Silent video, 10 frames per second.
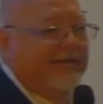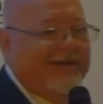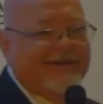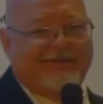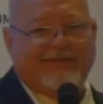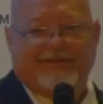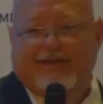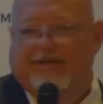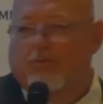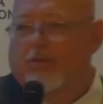then
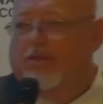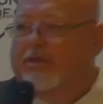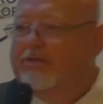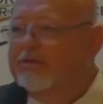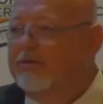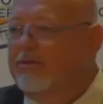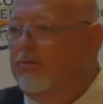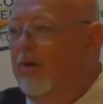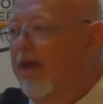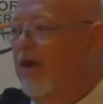it's worthless.
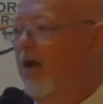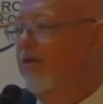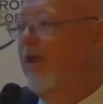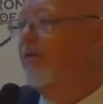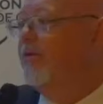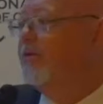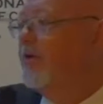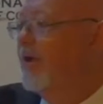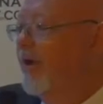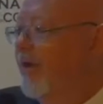We're like all the others